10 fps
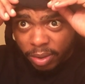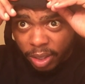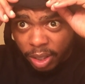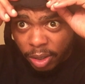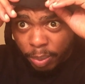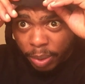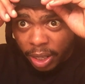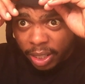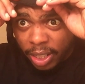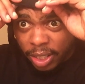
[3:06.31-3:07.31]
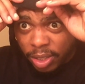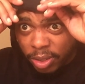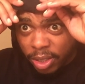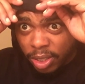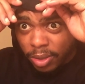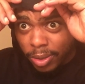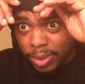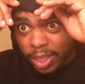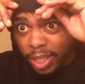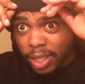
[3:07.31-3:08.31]
A little polyesterous, you know
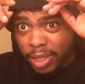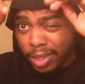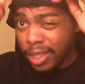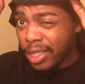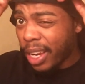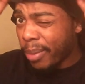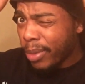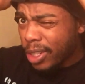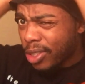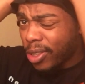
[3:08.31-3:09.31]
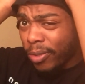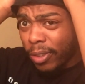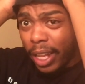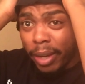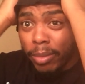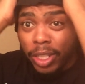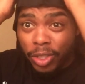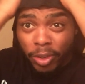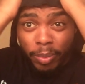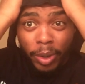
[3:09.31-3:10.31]
what I'm saying? It's like a mixture. It feels like a
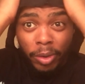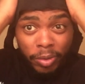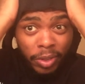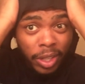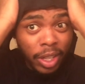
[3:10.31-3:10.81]
mixture of both.